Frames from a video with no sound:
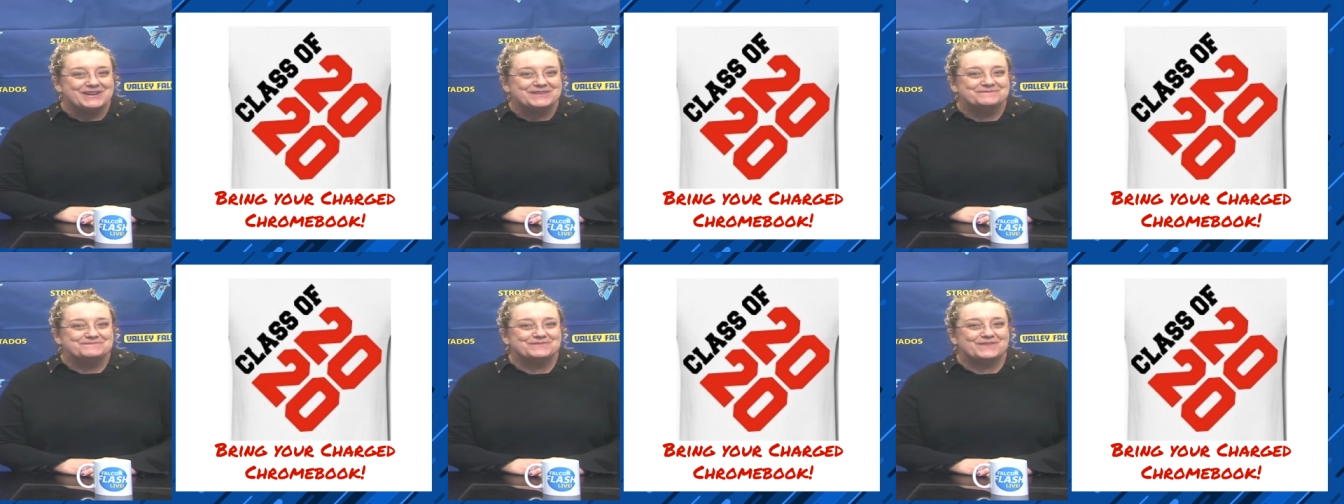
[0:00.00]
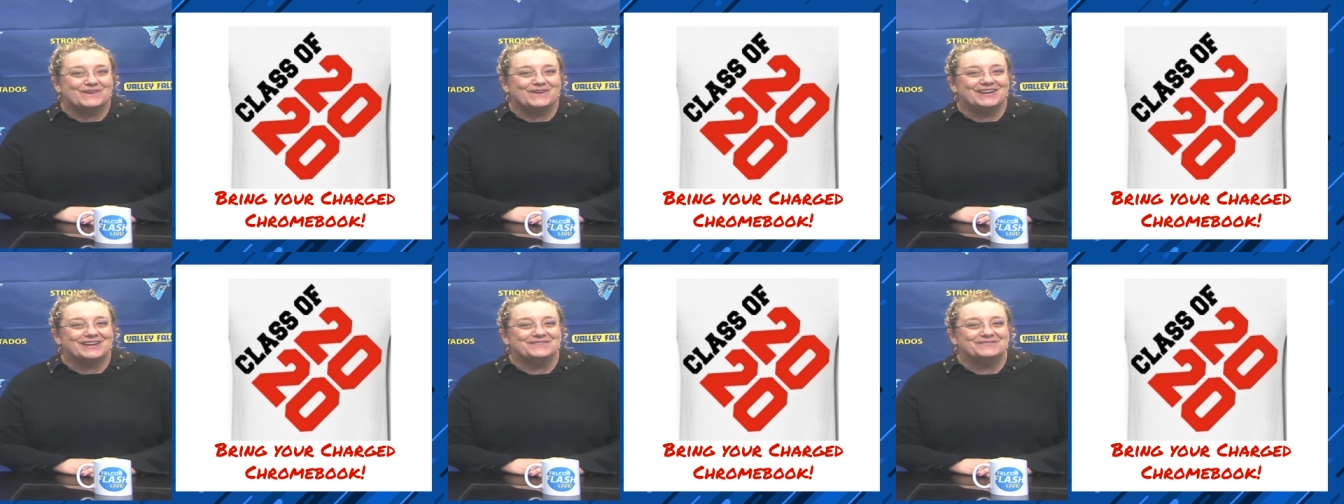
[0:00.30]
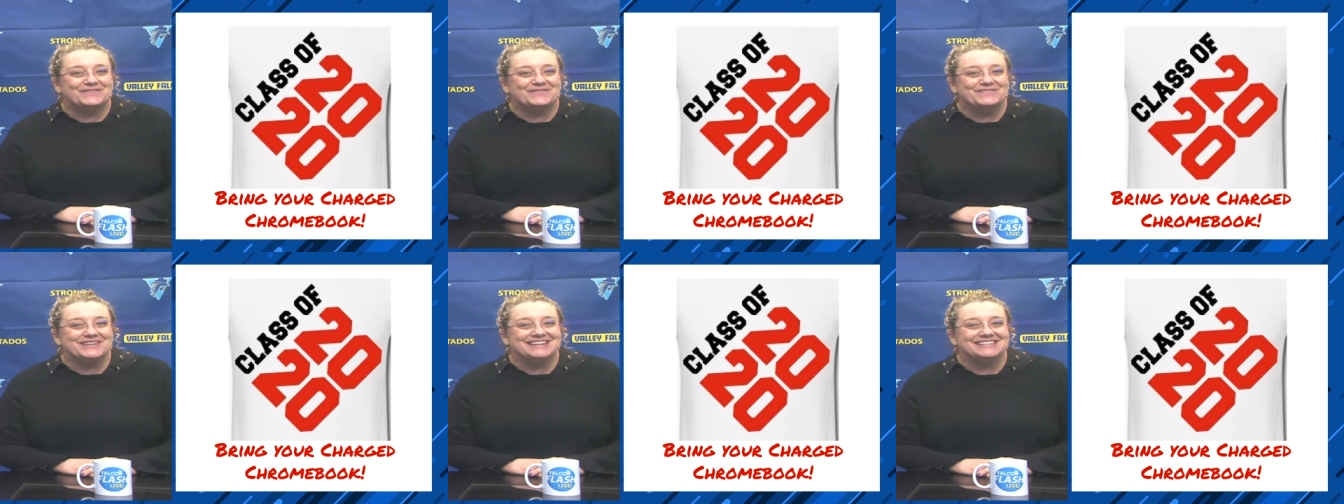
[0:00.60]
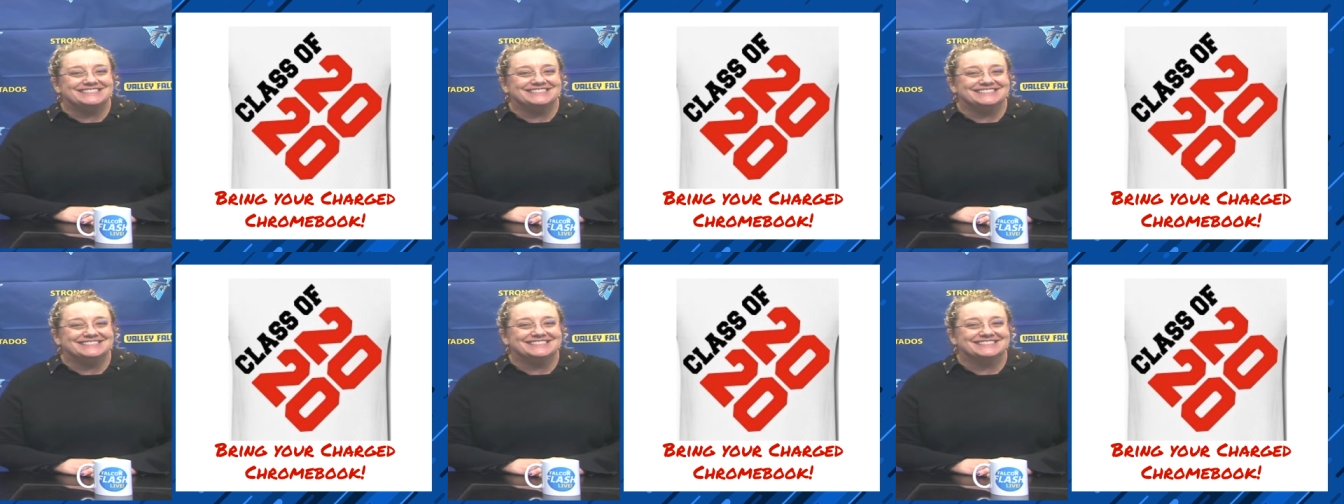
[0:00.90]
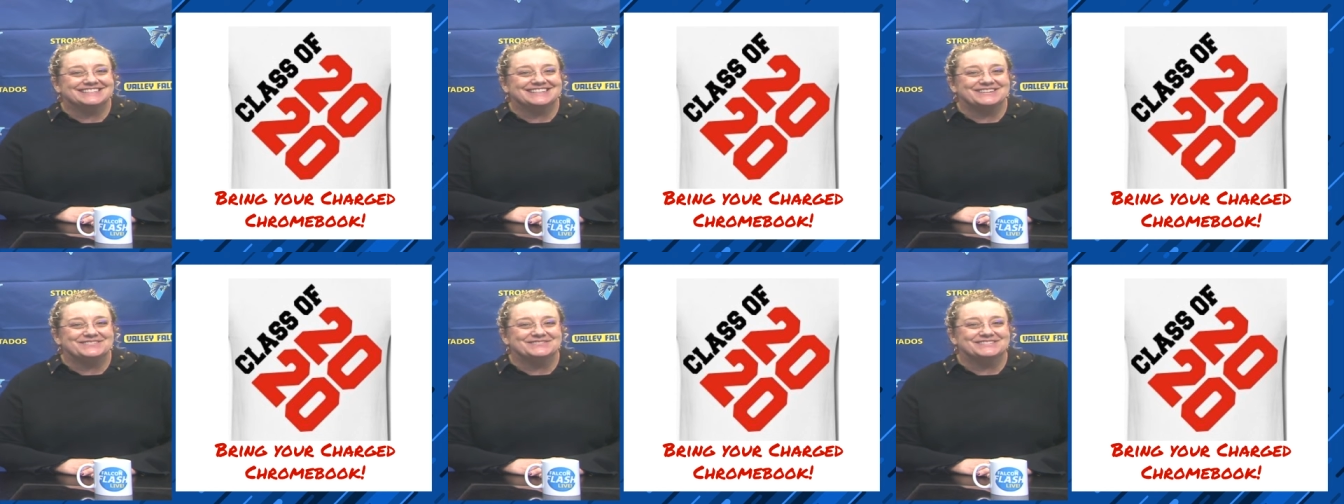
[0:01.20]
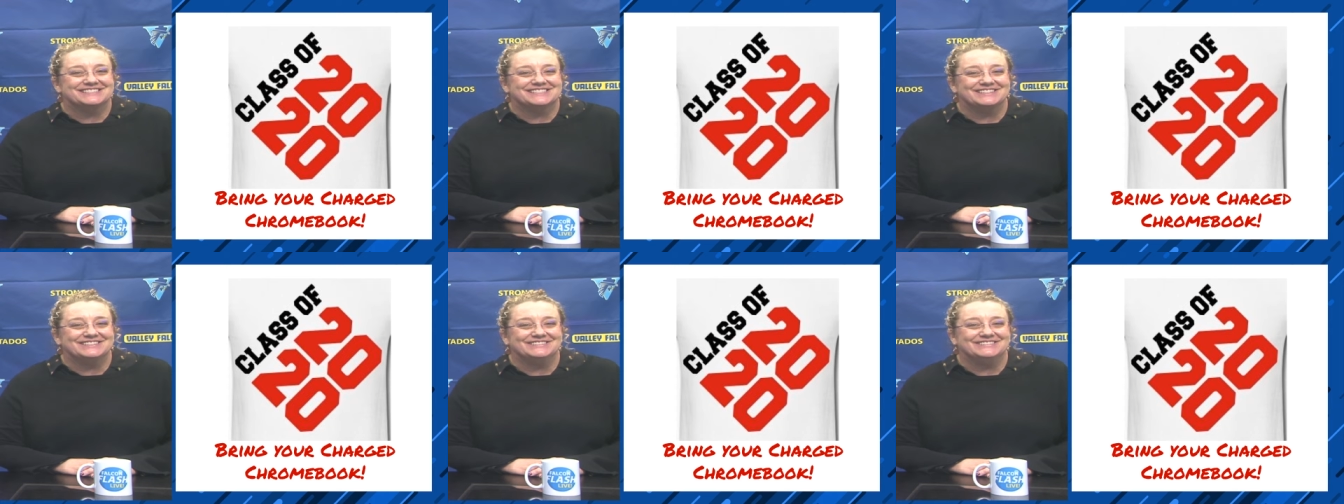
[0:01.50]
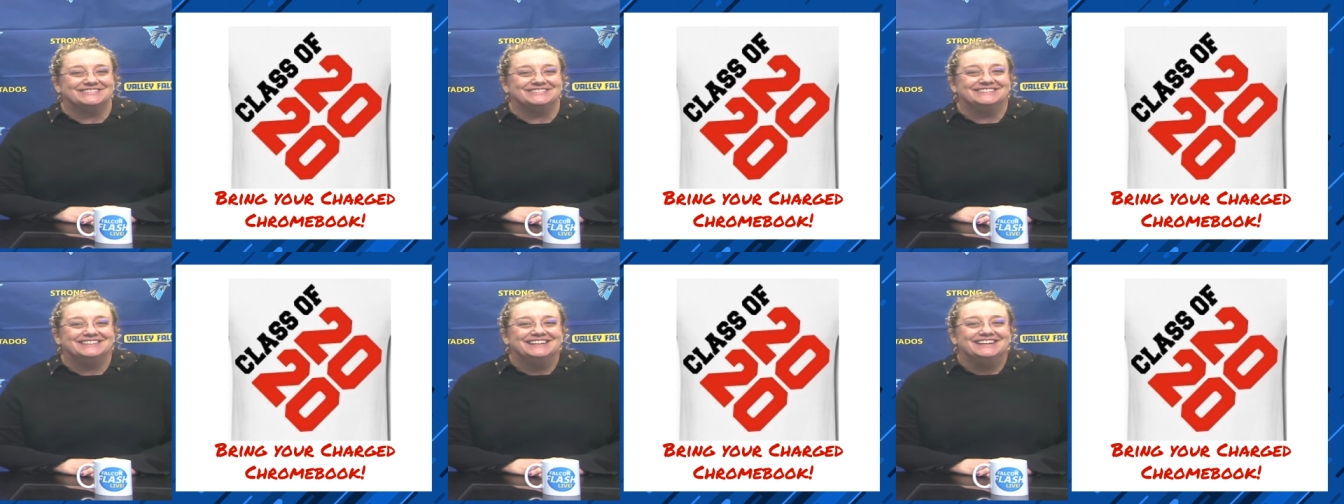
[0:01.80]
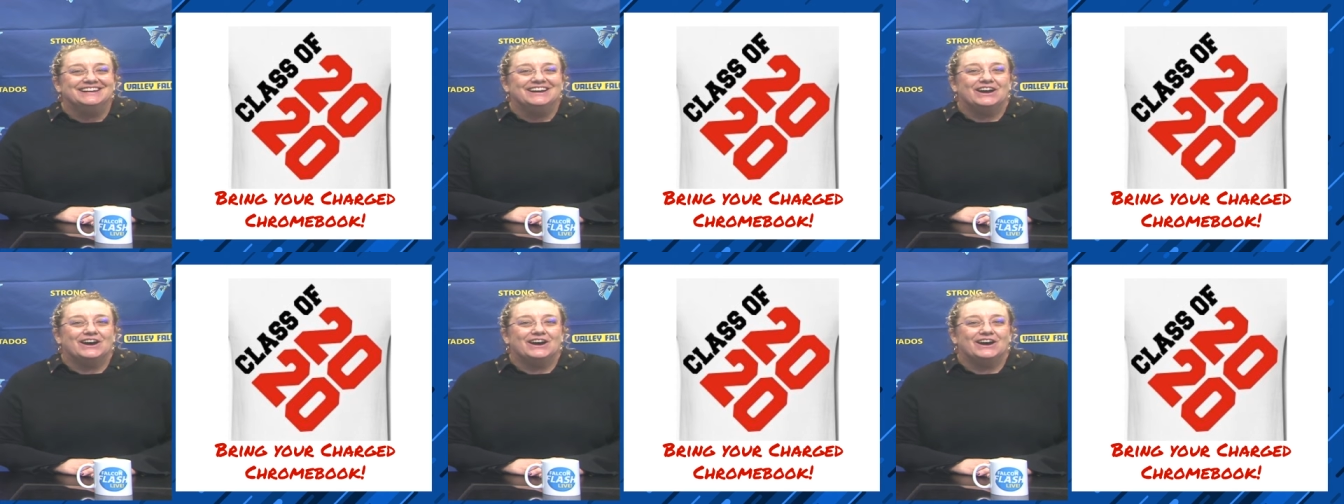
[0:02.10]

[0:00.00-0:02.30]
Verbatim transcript: More information to come soon.